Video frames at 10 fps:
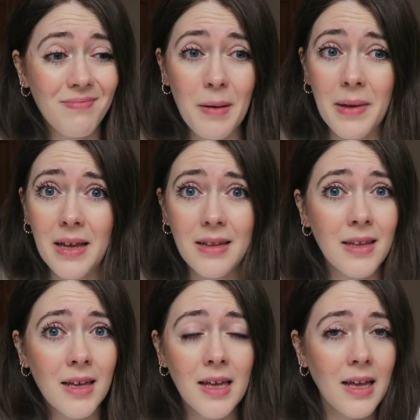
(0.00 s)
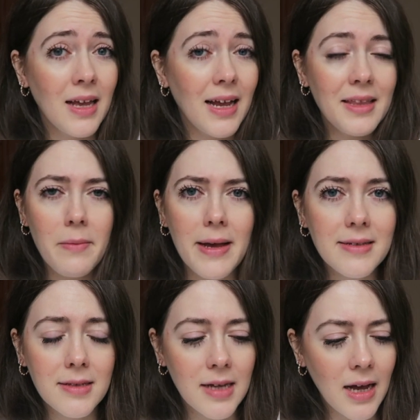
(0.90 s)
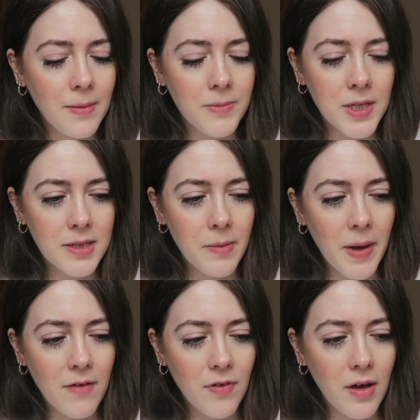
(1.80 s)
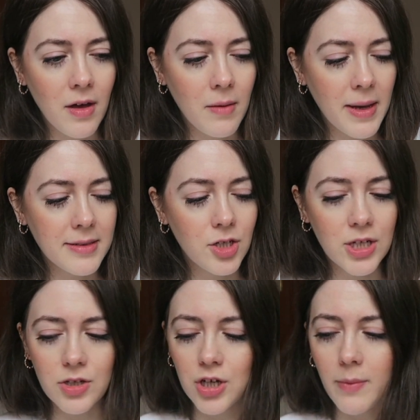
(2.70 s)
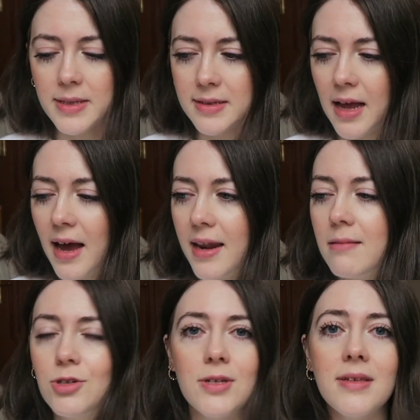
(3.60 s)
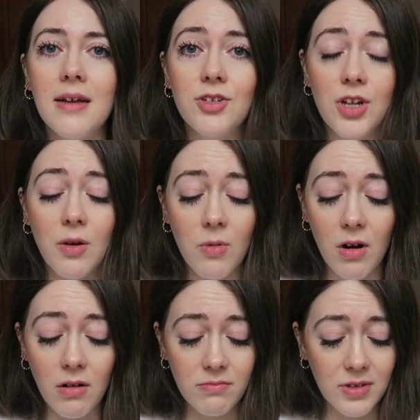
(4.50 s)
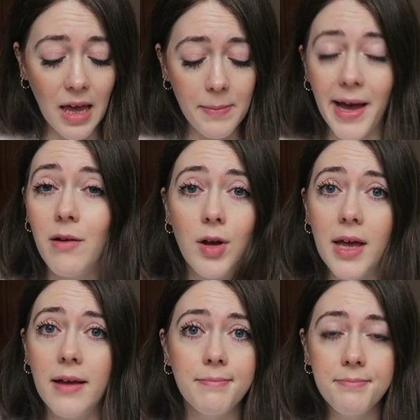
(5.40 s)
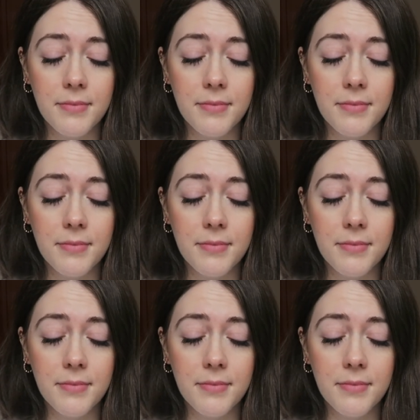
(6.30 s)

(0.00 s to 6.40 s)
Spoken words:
I mean, at the best of times, it's a bit of a messy shit show, isn't it? And I was just like, do you know what? Get me out of here.